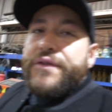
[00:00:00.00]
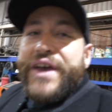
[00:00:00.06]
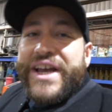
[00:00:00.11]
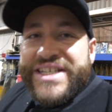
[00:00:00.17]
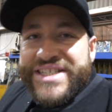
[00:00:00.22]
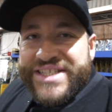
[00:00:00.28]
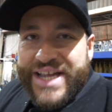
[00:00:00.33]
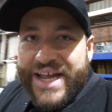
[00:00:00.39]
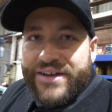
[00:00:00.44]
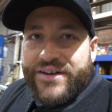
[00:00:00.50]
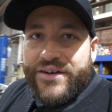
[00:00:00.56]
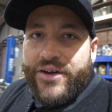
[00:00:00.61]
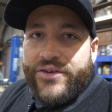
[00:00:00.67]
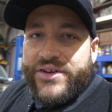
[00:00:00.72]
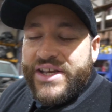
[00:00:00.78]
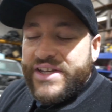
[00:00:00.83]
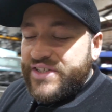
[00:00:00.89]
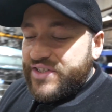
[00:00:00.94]
a
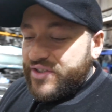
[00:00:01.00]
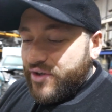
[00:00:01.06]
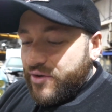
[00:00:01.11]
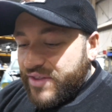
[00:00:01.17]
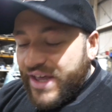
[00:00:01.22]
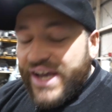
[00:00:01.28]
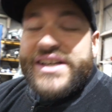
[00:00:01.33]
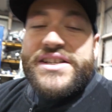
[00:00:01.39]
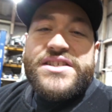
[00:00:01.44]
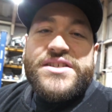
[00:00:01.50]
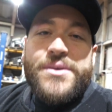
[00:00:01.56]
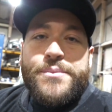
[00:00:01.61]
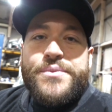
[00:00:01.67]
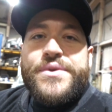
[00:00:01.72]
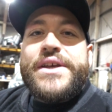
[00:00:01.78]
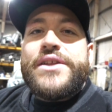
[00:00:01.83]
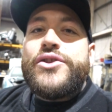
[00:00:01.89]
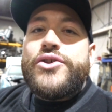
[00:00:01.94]
standalone ECU. That is
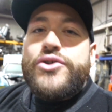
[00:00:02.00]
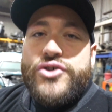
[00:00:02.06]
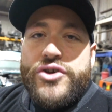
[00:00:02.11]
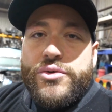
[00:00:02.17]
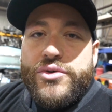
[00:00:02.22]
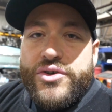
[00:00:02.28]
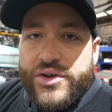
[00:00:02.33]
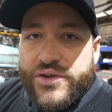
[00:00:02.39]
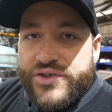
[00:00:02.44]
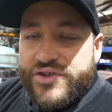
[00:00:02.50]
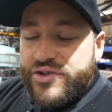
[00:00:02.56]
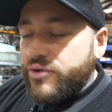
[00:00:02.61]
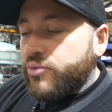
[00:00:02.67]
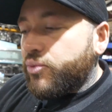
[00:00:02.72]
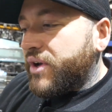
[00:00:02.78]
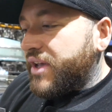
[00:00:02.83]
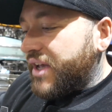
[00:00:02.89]
something that you could do. We